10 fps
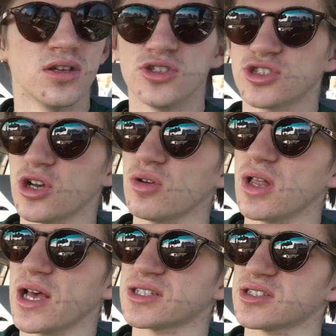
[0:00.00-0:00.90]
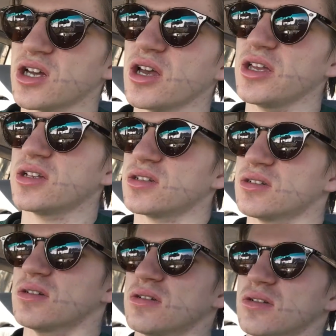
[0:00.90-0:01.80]
Show last night
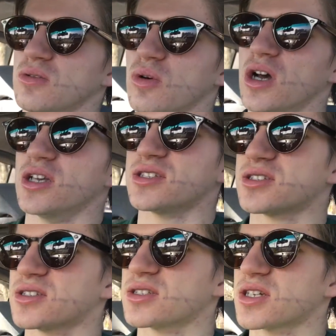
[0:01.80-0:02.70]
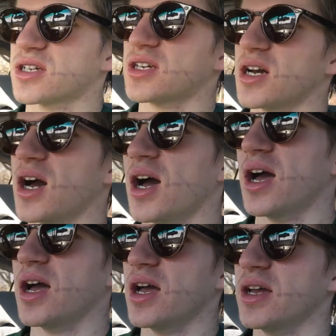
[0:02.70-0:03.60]
was
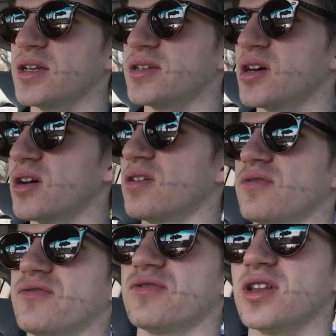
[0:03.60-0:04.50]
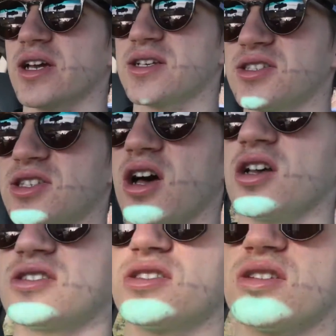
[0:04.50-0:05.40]
kind of, like,
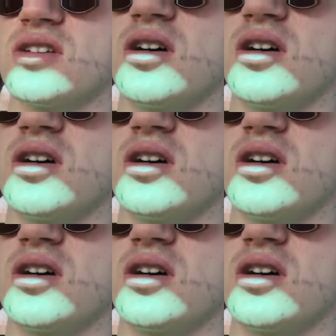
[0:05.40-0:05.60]
sus.